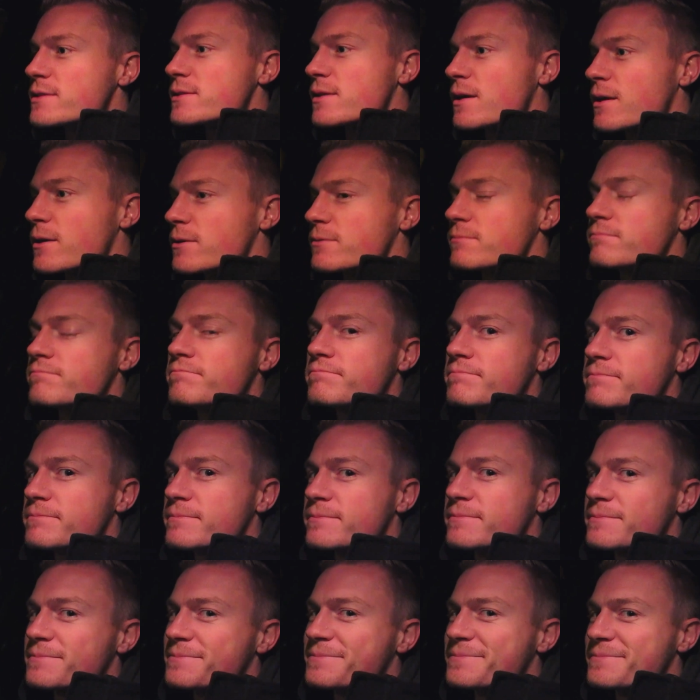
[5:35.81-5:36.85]
so
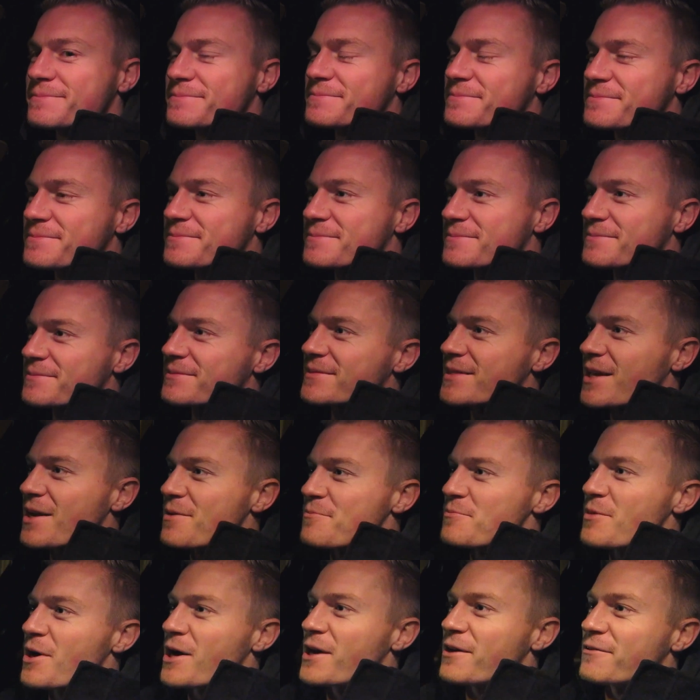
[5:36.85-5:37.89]
I
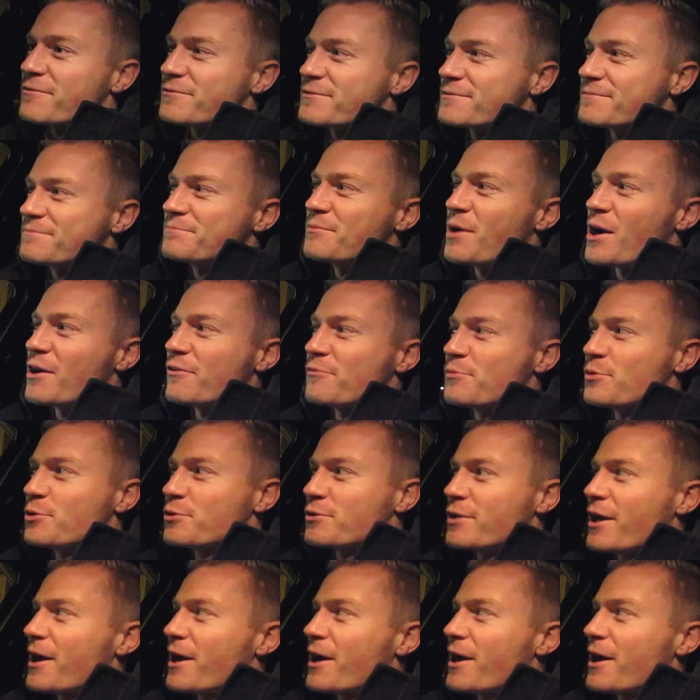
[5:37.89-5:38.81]
might have, might have bought